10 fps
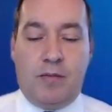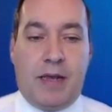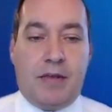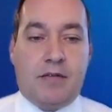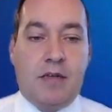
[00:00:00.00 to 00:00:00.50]
green
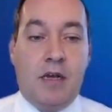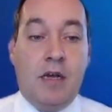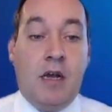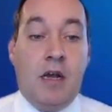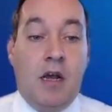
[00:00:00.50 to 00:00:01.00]
space?
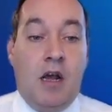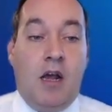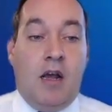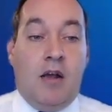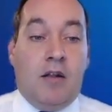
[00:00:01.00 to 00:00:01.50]

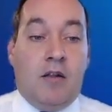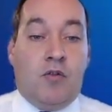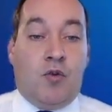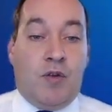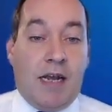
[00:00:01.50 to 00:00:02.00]

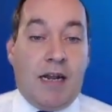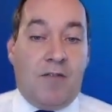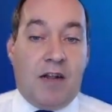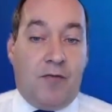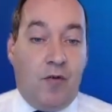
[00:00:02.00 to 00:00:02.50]
To get
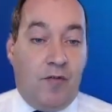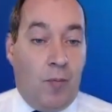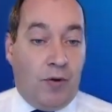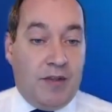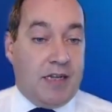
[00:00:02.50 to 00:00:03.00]
at that with
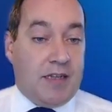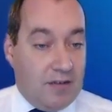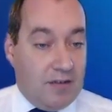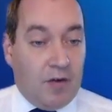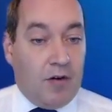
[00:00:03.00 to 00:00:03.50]
open
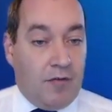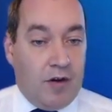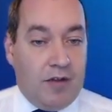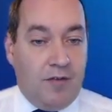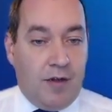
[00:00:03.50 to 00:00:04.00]
data is very,
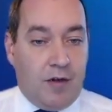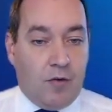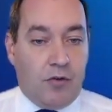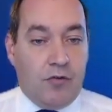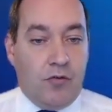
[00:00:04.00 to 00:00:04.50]
very
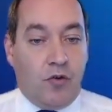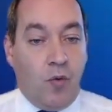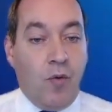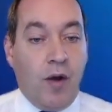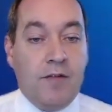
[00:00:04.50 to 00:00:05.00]
difficult. So
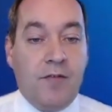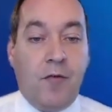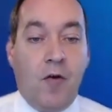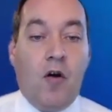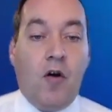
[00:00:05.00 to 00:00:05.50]
we
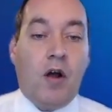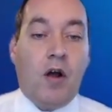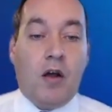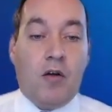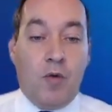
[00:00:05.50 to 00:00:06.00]

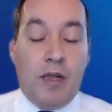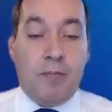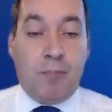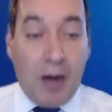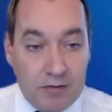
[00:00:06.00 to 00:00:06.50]

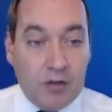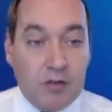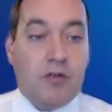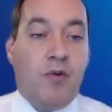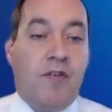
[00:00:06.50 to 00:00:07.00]

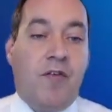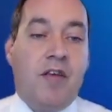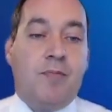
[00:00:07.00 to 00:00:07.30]
partnered with